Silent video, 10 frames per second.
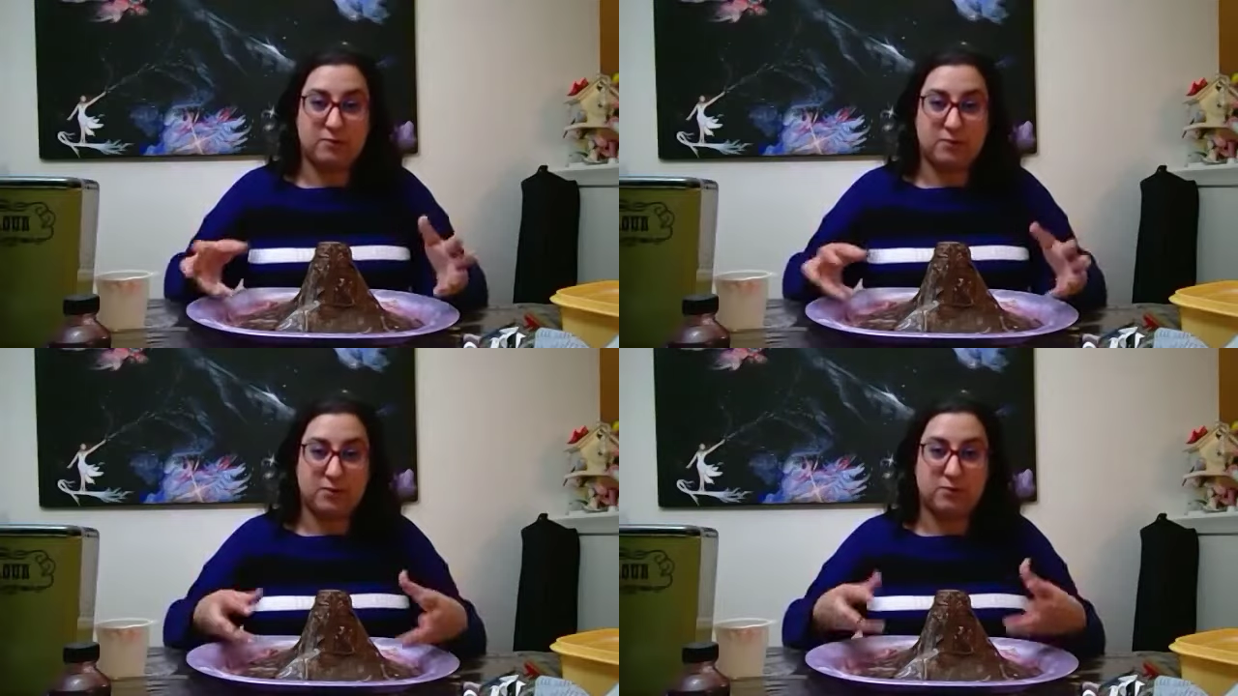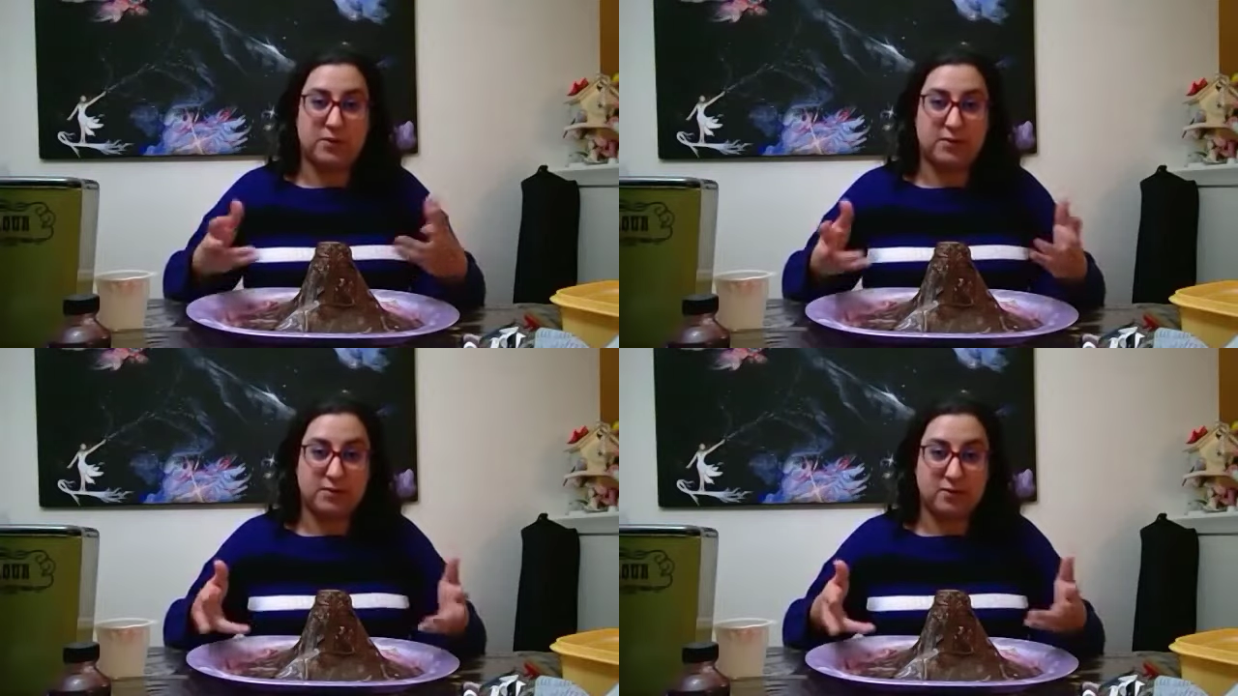which
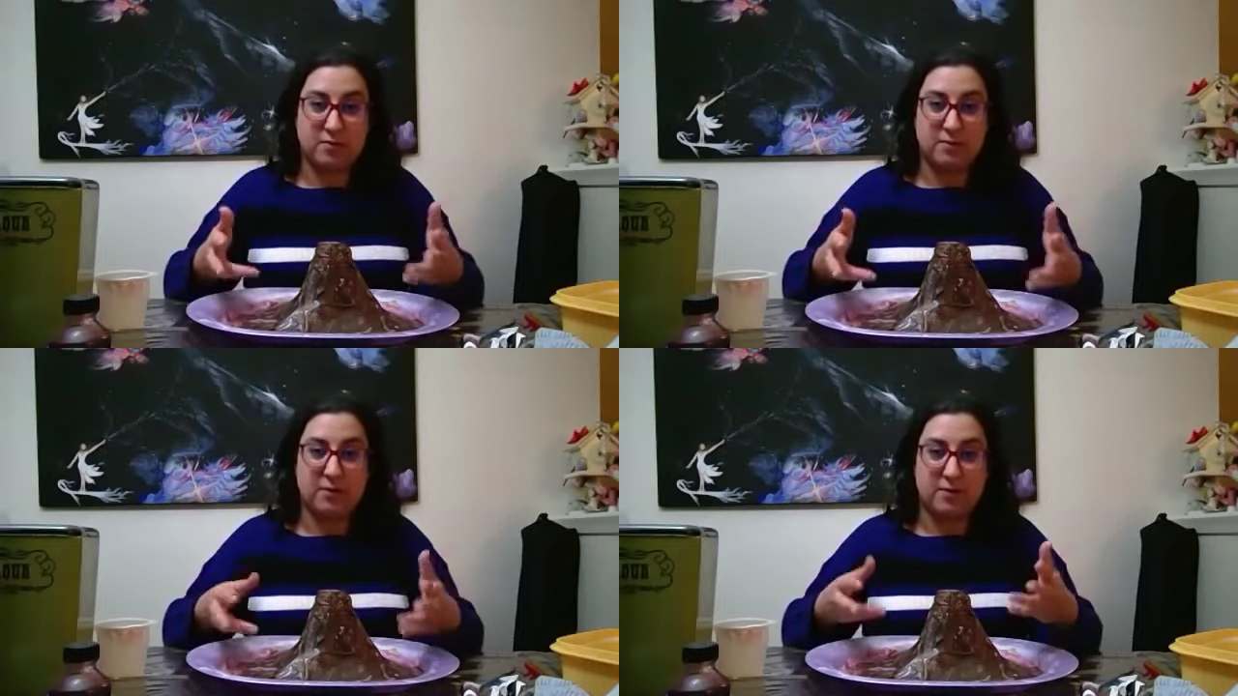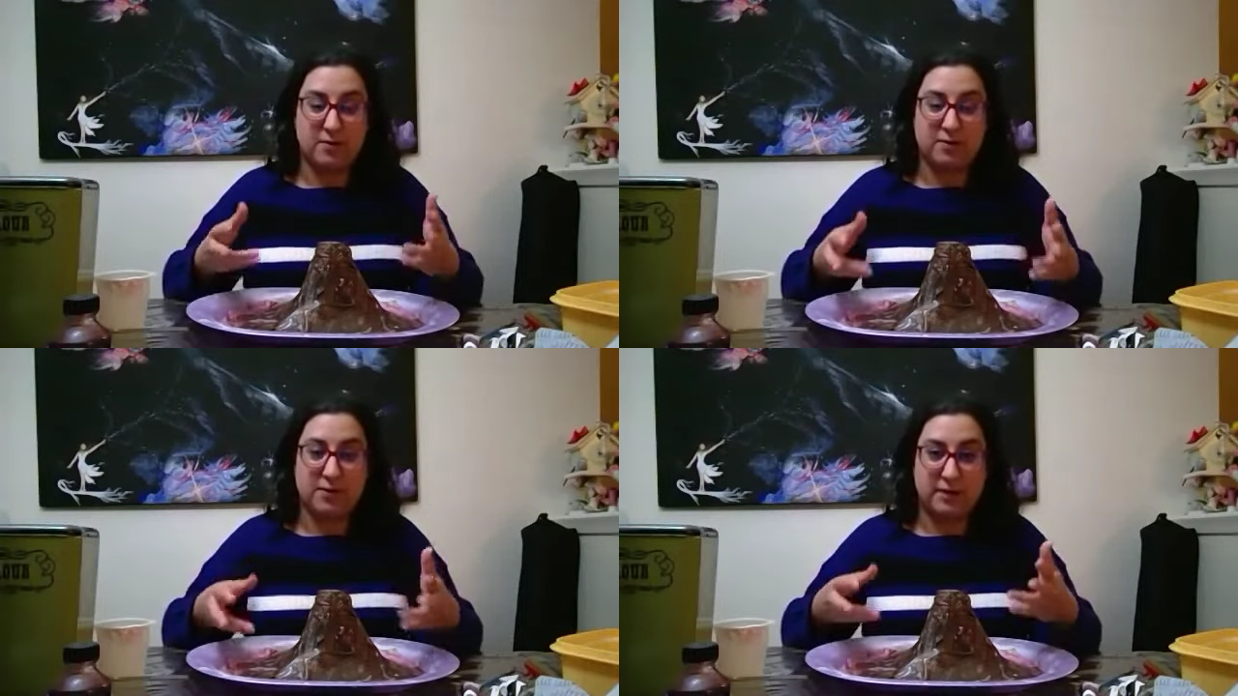releases carbon
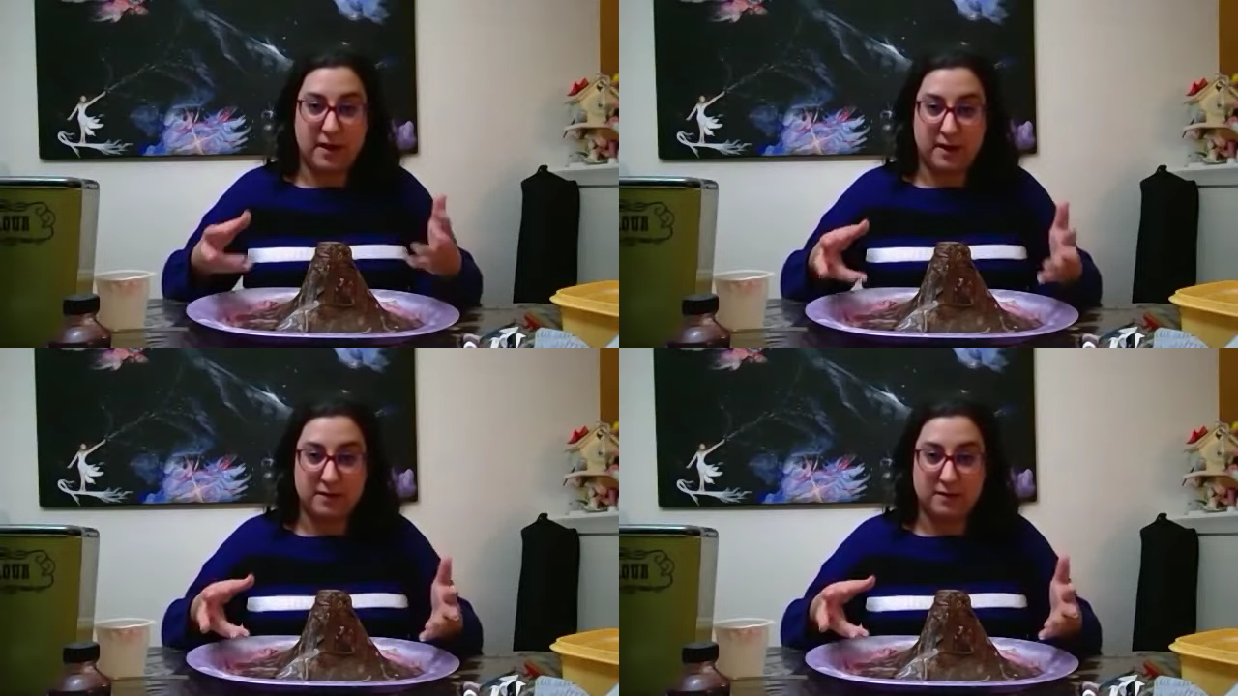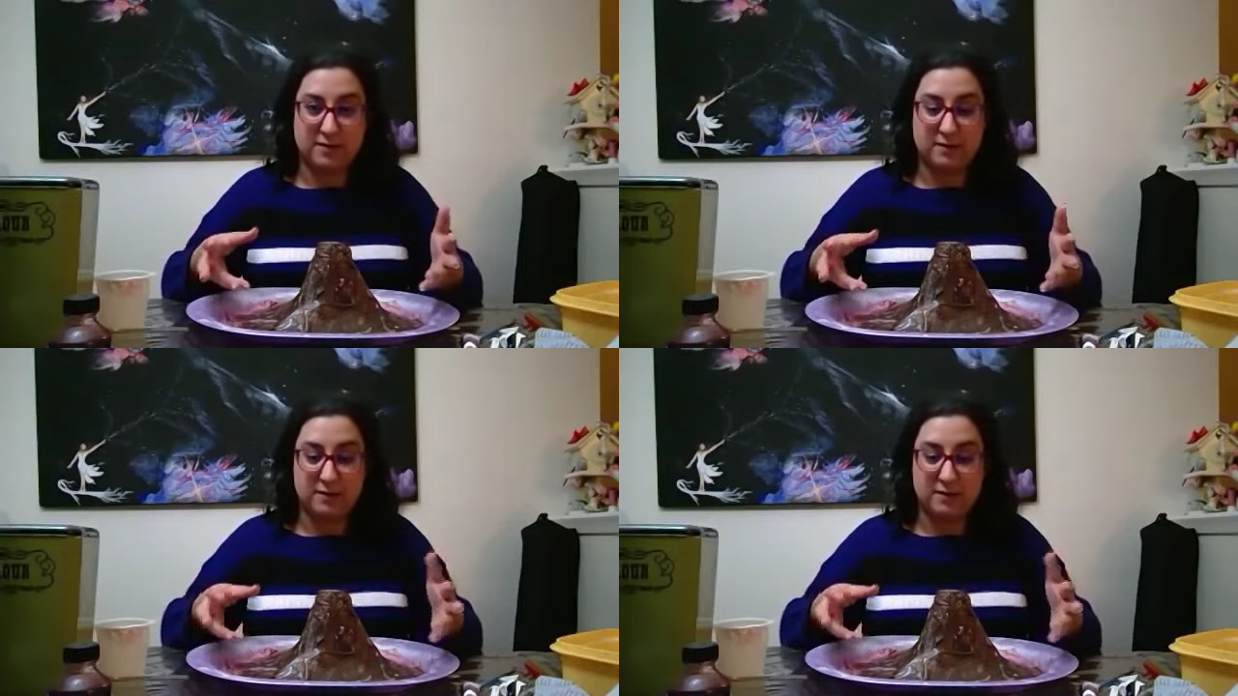dioxide gas,